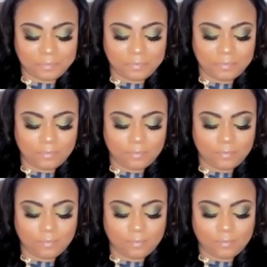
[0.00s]

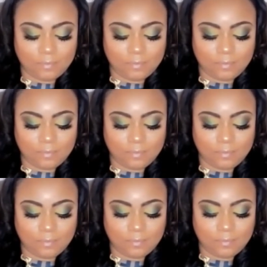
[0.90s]

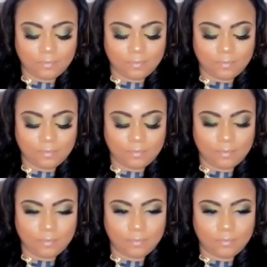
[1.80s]

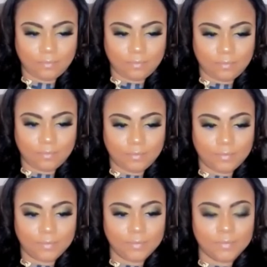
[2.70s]

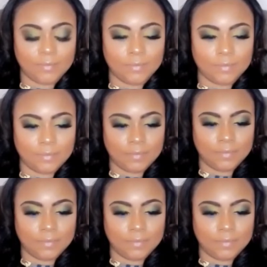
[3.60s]
This person isn't speaking.